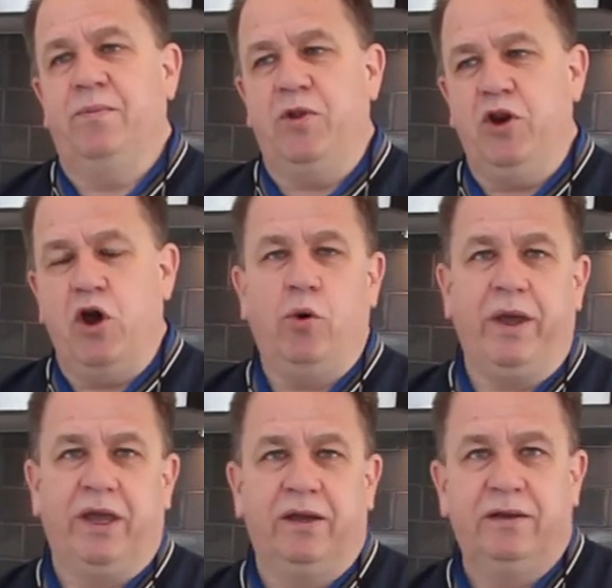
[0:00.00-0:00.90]

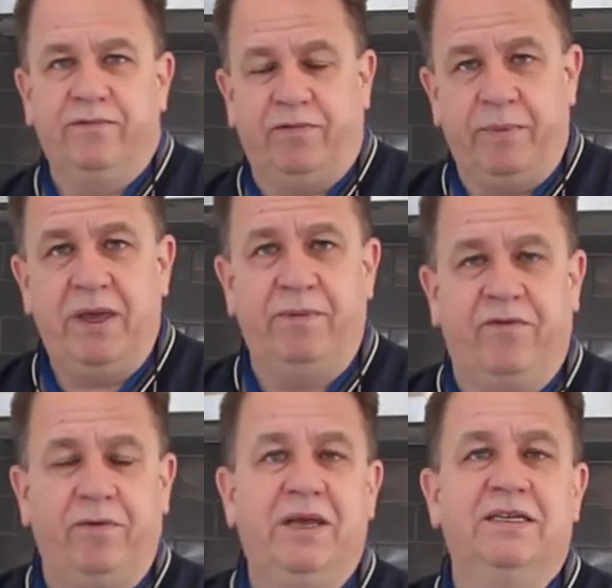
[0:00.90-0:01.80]
knowing from
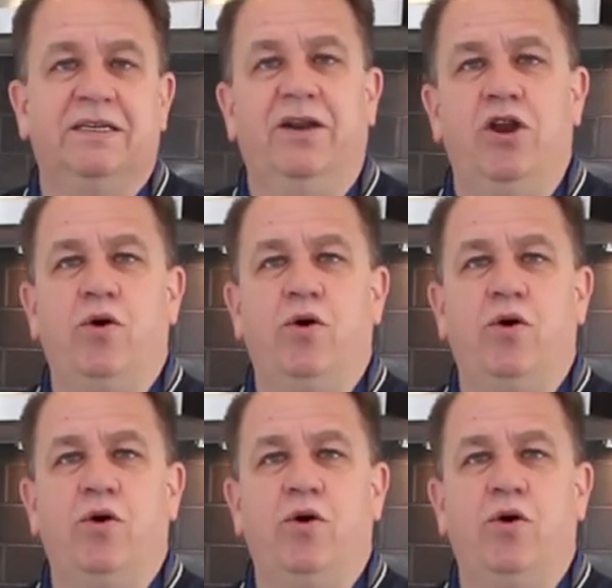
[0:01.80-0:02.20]
his end,